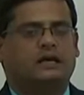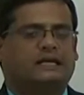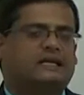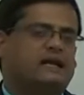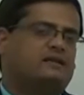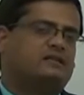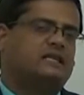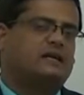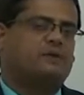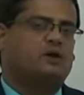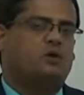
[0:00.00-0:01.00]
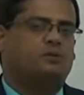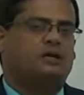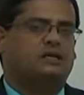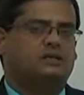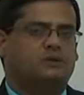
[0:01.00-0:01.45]
It can set up a
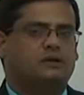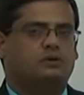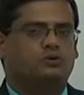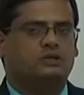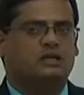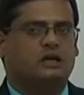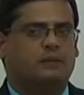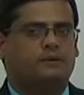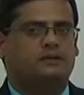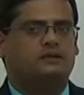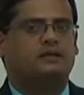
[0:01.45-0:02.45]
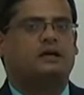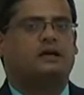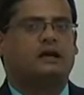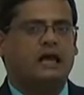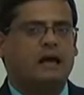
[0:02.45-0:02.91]
communication by loosely coupled,
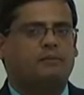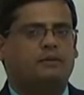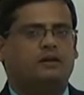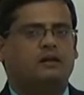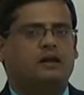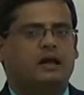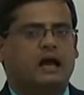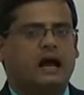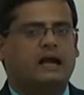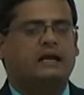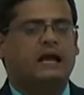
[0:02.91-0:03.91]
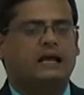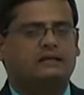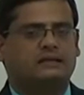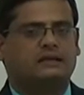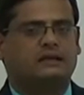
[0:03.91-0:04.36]
reliable and
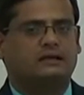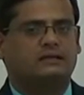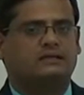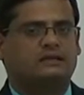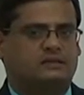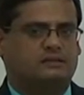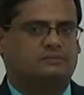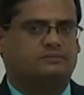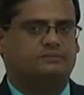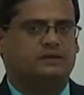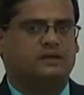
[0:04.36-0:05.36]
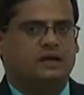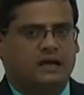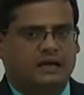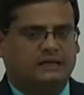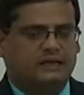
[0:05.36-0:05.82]
asynchronous system.
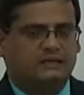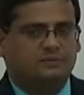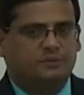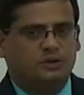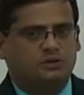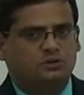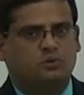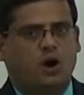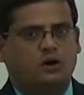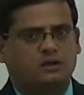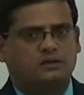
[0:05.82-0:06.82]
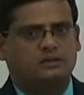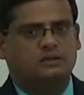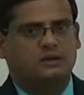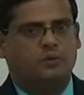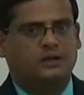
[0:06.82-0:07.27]
It can support two
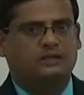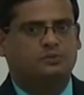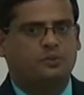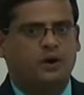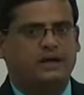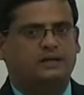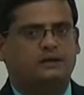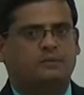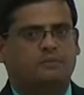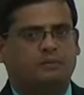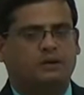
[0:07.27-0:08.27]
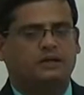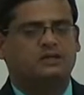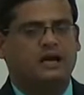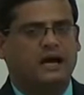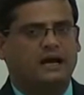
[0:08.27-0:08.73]
models, point-to-point,
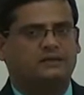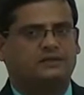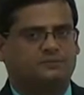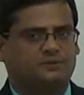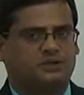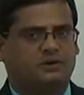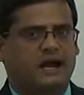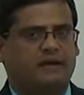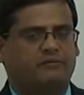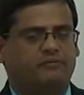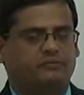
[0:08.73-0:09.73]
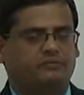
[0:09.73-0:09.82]
publish and subscribe.